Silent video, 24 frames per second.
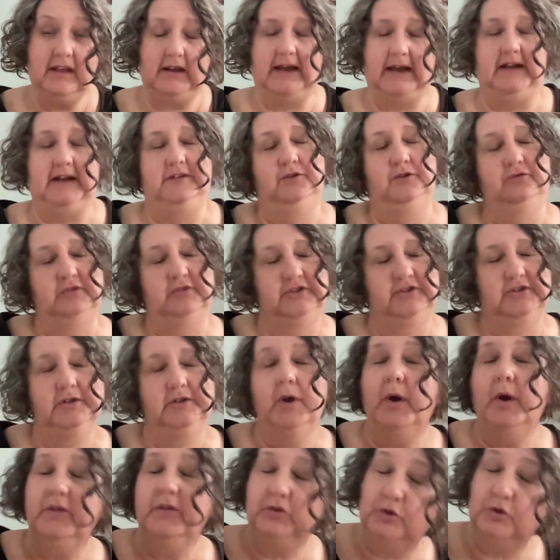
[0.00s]
our nutrition,
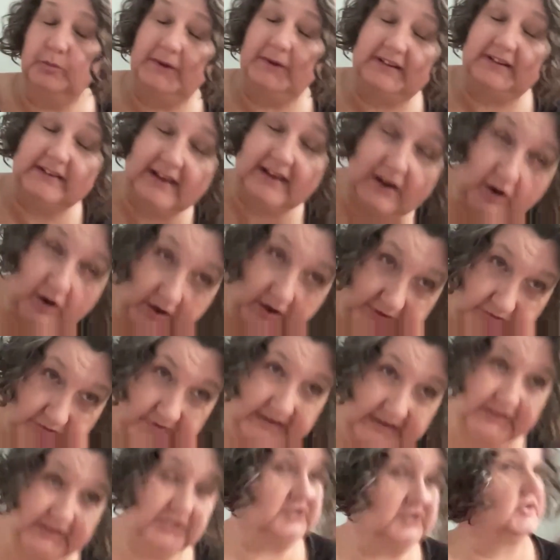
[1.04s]
talk about our
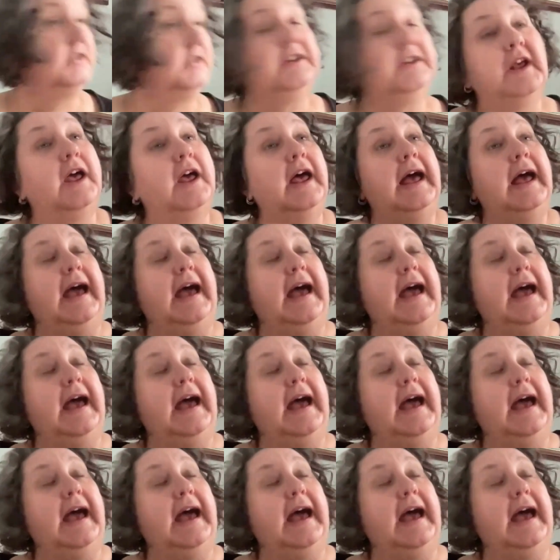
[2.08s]
hydration.